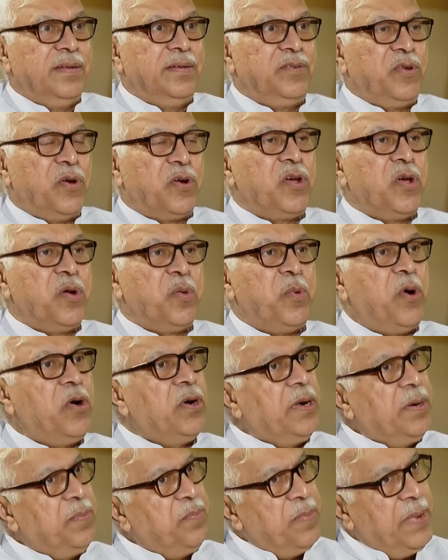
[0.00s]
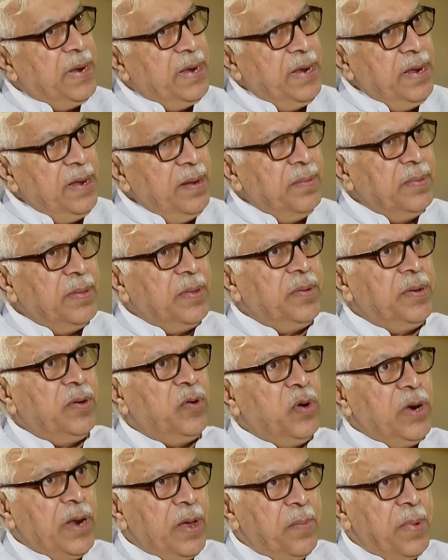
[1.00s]
talking about it. Many
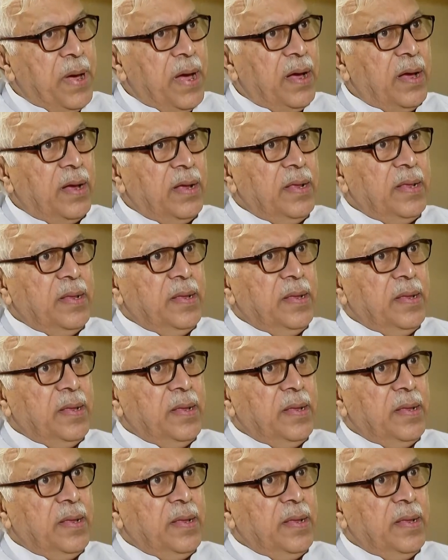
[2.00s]
ulama,